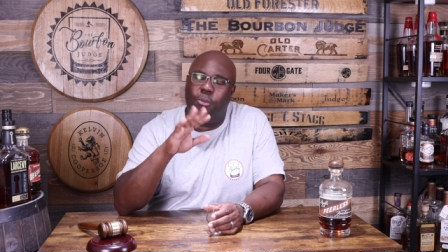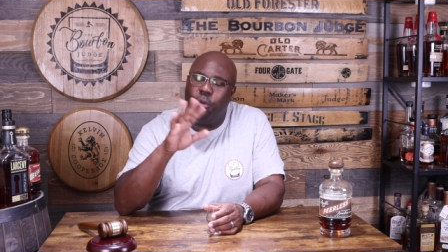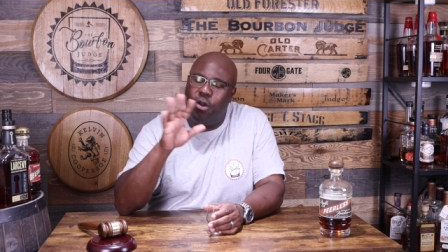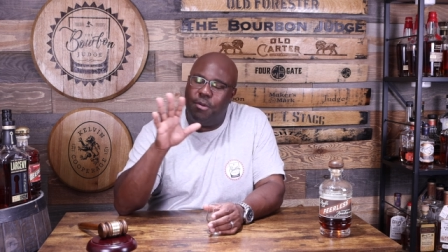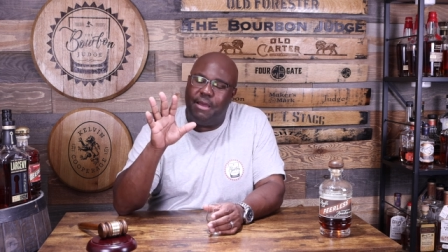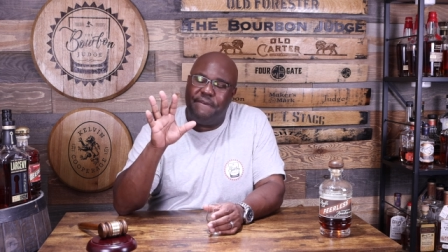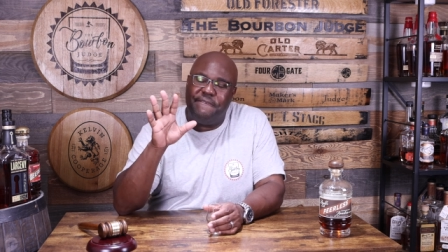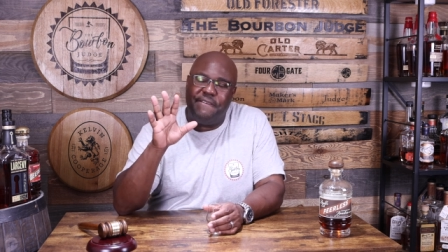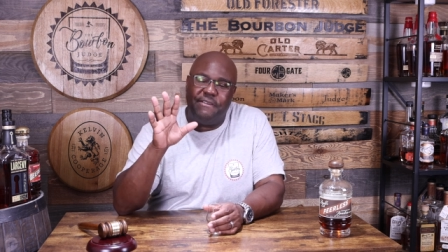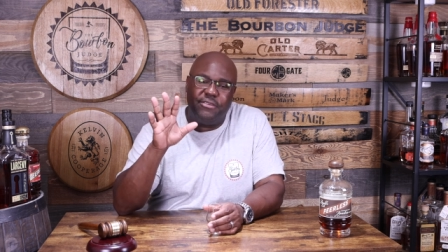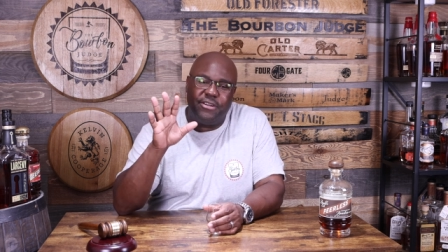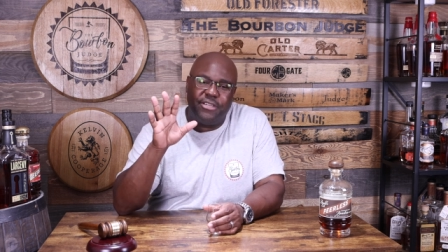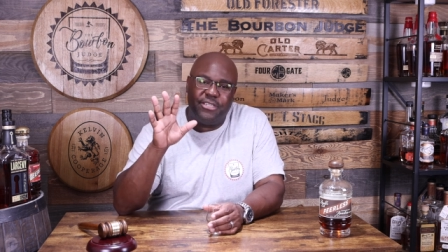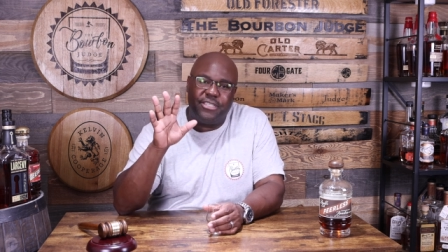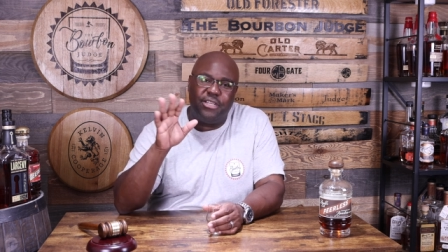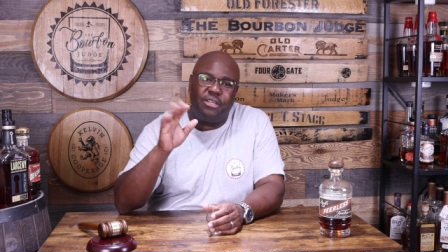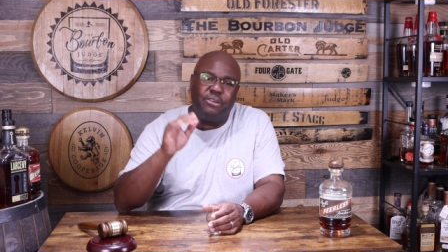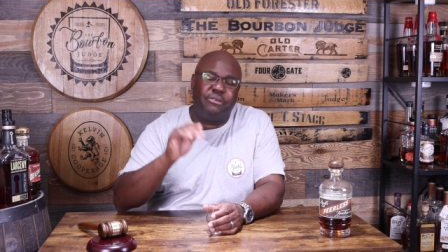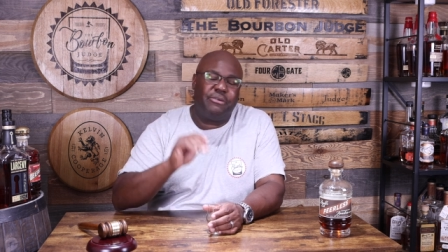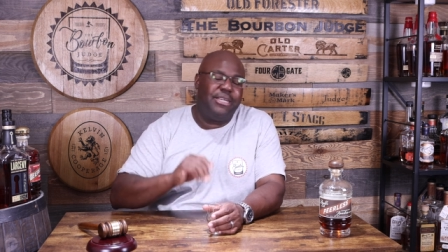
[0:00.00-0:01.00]
One of my favorite
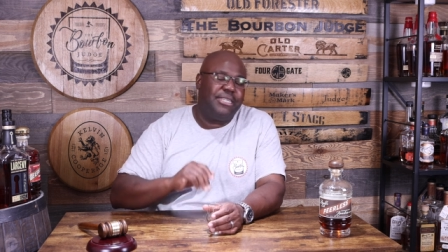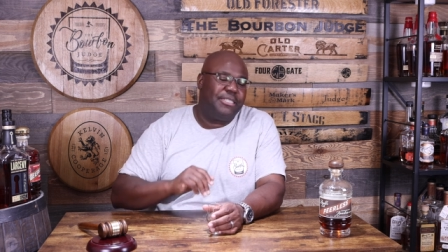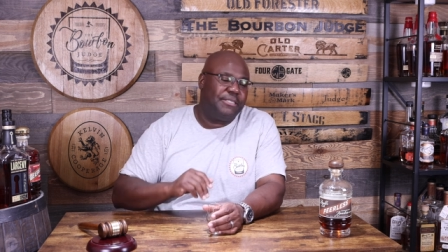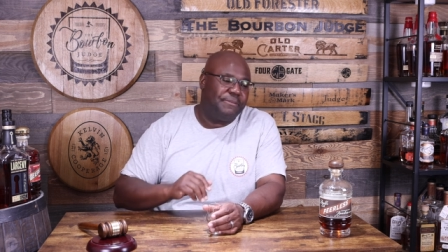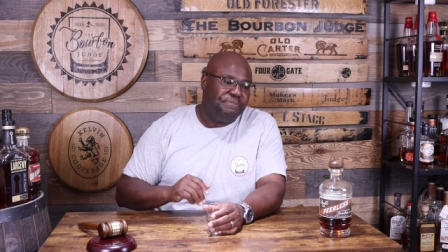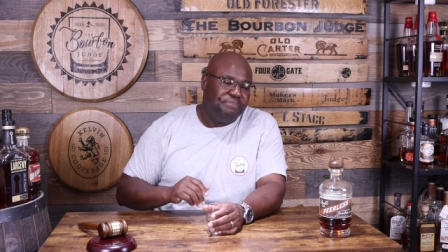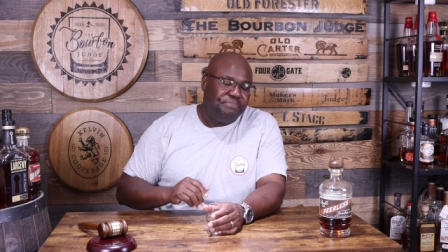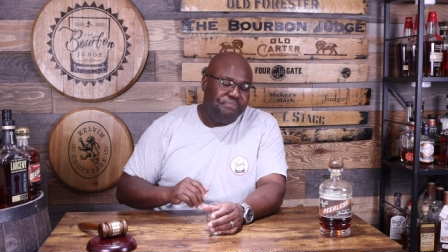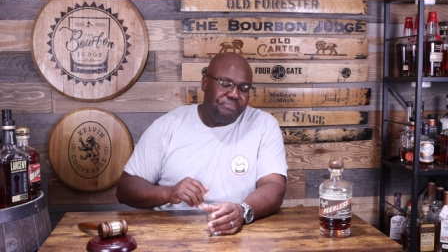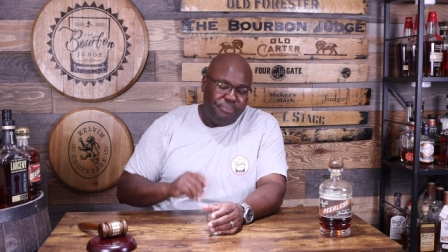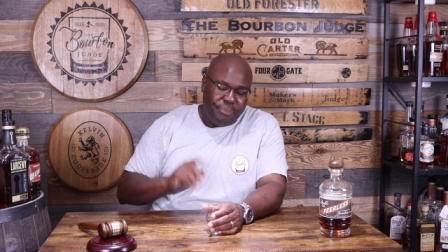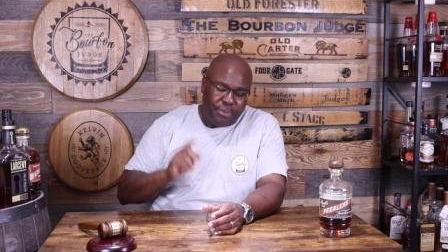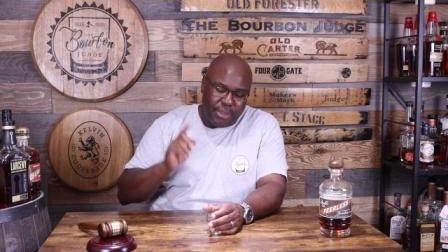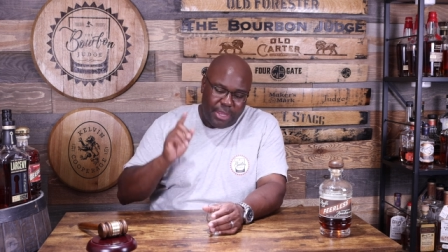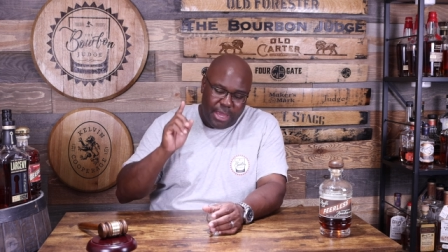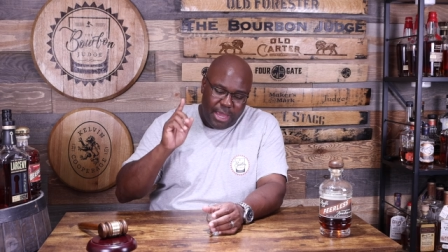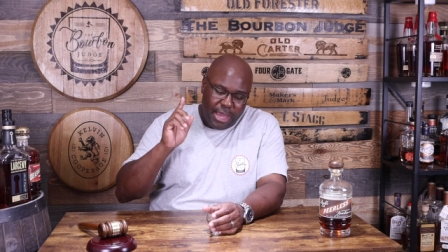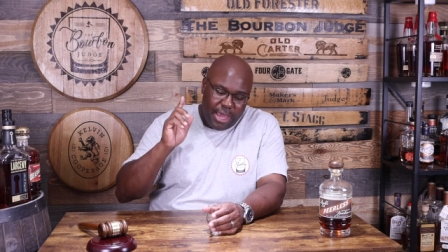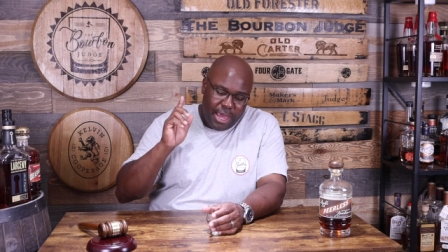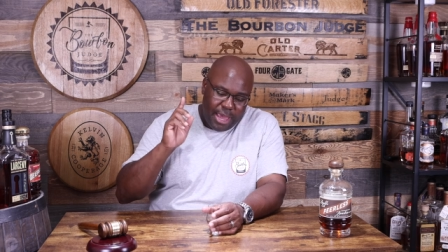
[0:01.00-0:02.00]
distilleries.
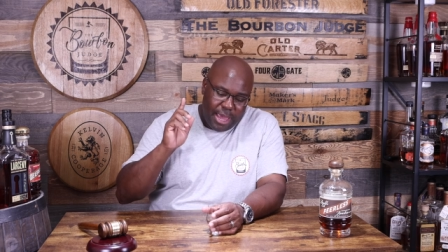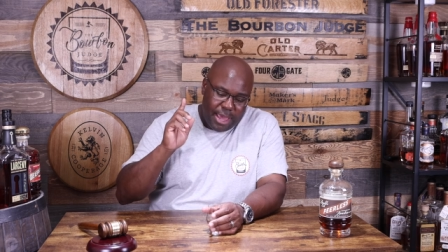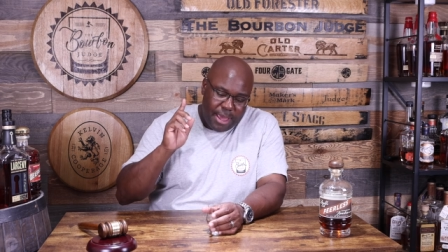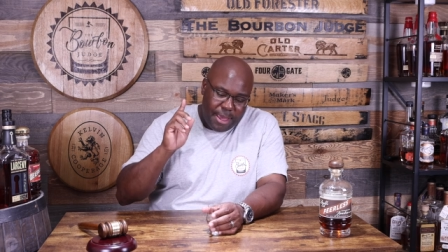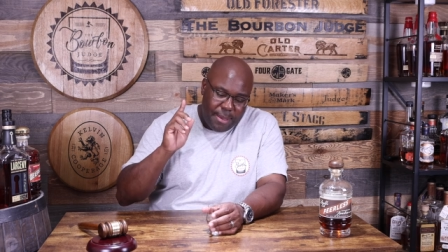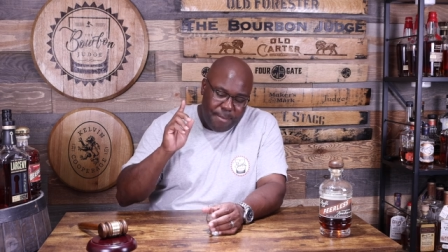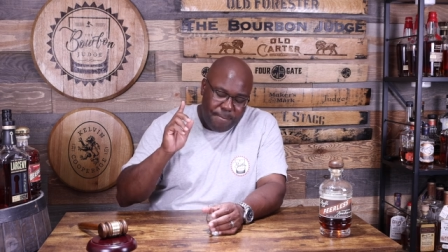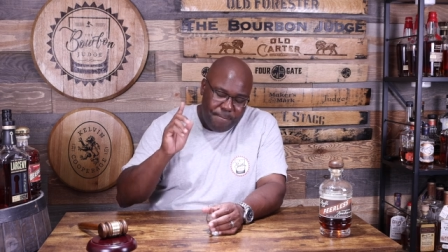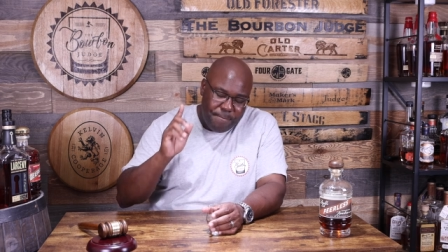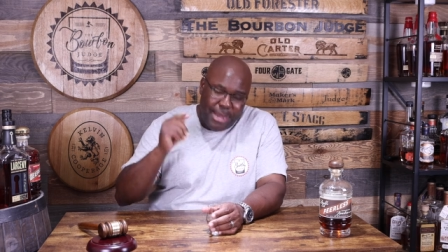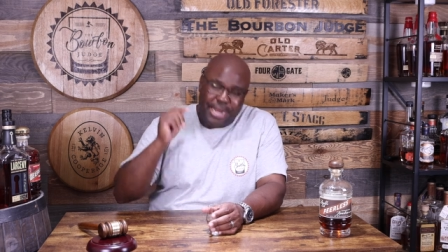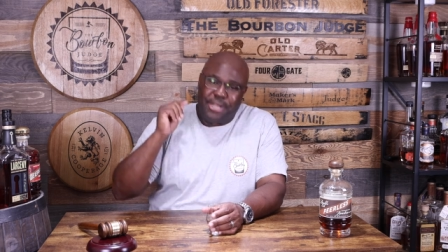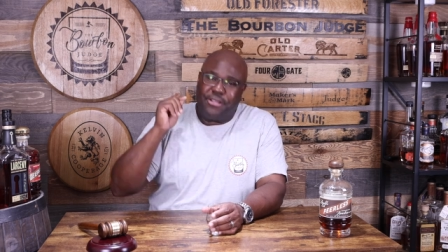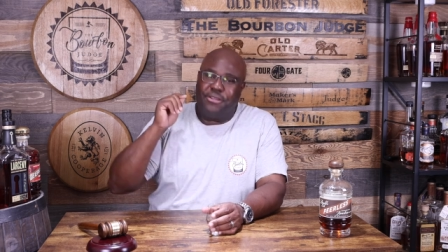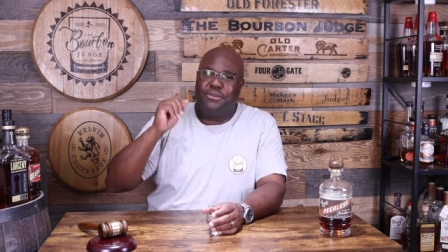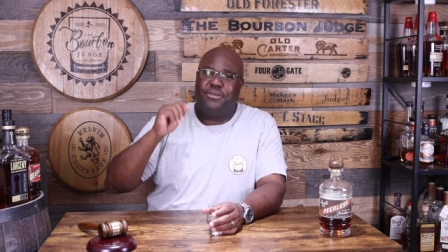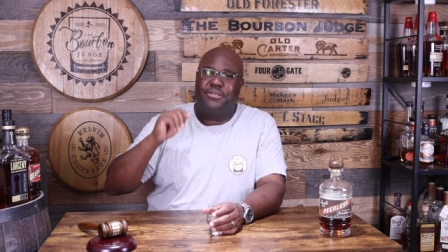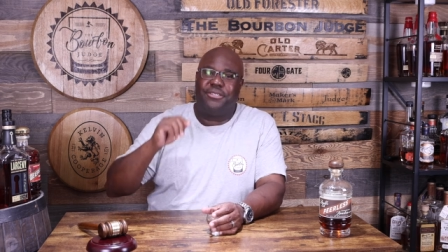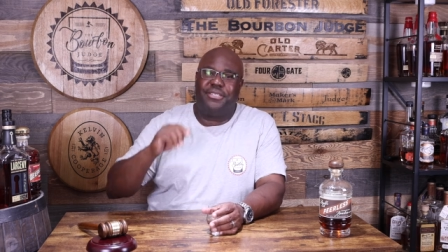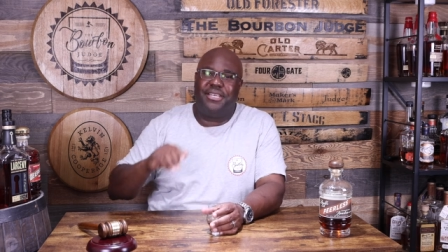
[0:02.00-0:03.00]

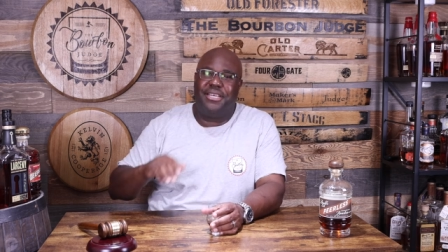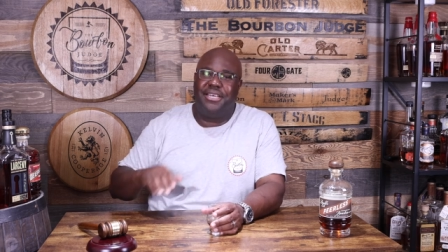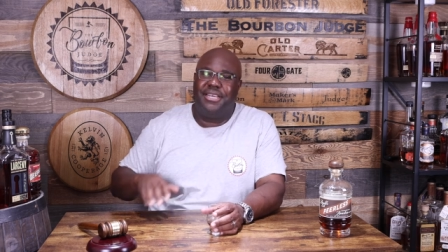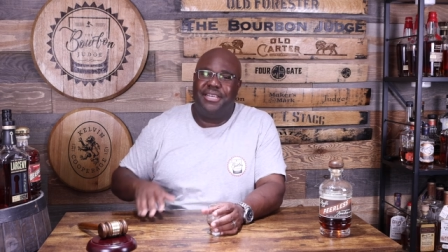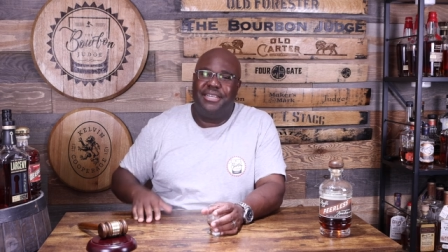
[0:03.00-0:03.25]
Michter's,